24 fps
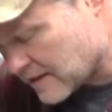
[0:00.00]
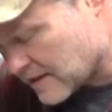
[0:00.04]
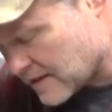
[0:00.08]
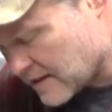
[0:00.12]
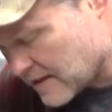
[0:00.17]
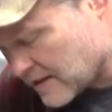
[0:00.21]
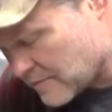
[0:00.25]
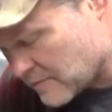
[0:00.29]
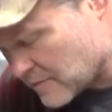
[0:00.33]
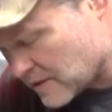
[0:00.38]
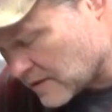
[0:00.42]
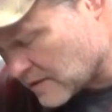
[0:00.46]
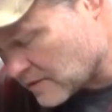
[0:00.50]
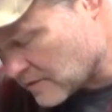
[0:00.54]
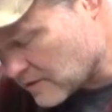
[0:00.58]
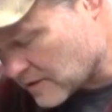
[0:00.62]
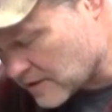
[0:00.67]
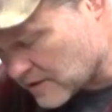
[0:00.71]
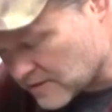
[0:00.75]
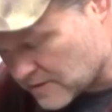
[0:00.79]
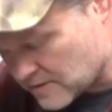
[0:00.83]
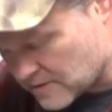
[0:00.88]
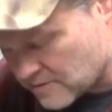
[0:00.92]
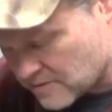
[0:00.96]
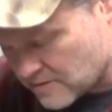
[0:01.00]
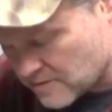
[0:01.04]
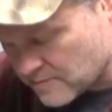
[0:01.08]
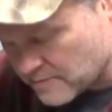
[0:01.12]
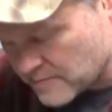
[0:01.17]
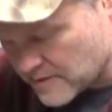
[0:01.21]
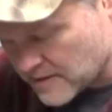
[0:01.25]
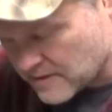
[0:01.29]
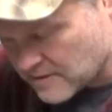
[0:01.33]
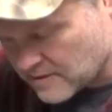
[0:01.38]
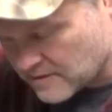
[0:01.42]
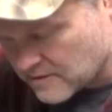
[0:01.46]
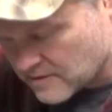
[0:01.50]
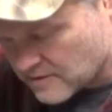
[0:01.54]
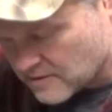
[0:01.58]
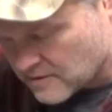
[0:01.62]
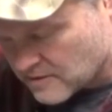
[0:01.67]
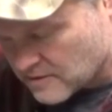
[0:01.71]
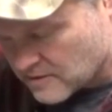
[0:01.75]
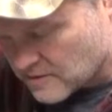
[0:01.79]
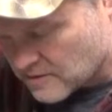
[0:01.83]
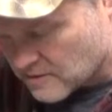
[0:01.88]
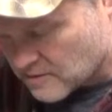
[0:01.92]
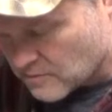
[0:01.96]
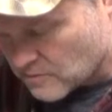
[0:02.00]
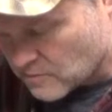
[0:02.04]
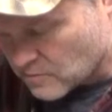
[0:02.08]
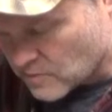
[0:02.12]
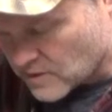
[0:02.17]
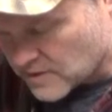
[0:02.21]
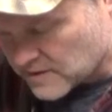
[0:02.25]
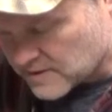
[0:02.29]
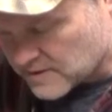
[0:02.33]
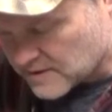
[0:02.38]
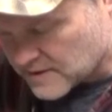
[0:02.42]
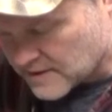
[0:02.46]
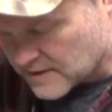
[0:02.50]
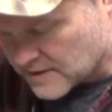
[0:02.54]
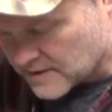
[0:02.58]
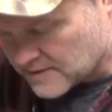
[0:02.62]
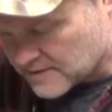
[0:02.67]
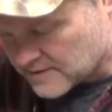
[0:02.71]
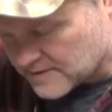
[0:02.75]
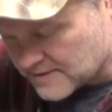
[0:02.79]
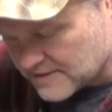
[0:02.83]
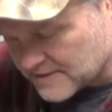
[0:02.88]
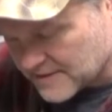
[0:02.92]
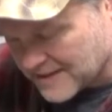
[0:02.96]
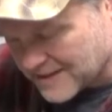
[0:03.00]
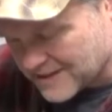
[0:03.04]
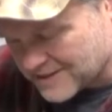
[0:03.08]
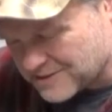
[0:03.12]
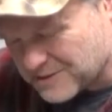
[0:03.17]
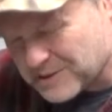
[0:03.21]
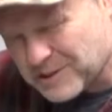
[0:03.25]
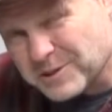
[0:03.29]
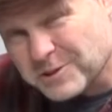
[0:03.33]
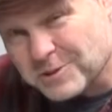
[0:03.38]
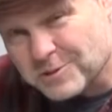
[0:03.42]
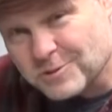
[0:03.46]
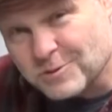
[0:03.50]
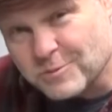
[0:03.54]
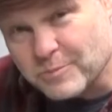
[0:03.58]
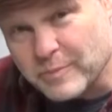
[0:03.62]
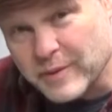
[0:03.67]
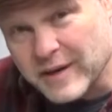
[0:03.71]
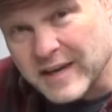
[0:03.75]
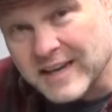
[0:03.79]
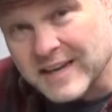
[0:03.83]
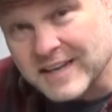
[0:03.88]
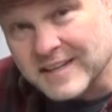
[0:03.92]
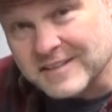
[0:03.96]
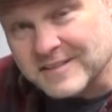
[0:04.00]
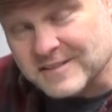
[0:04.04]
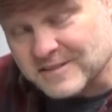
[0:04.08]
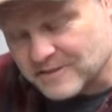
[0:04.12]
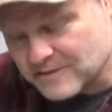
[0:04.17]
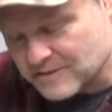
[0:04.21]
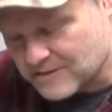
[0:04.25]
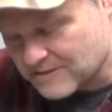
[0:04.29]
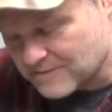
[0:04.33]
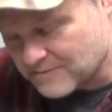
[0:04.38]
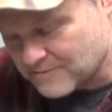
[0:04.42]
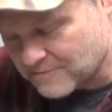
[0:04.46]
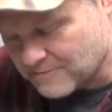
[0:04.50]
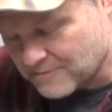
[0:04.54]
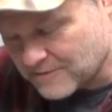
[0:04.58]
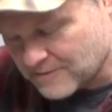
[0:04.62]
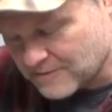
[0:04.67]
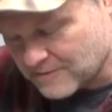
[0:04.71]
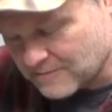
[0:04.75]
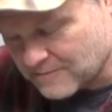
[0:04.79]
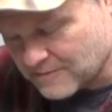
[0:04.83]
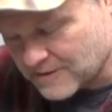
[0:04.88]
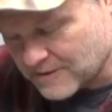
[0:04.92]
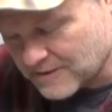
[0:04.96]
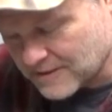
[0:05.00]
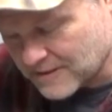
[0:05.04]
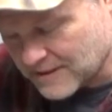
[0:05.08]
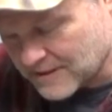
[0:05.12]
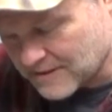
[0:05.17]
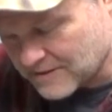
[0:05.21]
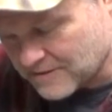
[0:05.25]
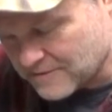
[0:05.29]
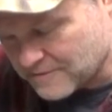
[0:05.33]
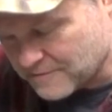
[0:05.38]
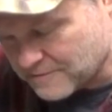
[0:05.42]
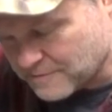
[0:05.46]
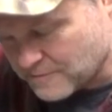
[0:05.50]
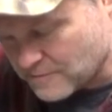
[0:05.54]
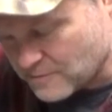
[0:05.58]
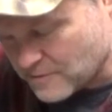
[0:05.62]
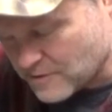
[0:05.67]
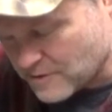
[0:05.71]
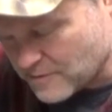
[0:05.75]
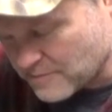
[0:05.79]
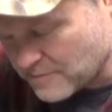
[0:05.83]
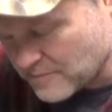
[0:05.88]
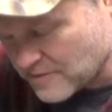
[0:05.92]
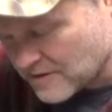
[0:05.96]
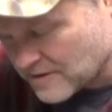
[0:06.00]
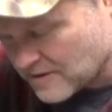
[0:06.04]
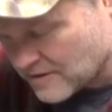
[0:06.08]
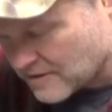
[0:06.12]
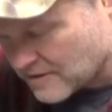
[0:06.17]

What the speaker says: I am a little concerned about since I got 2 bends really here to form,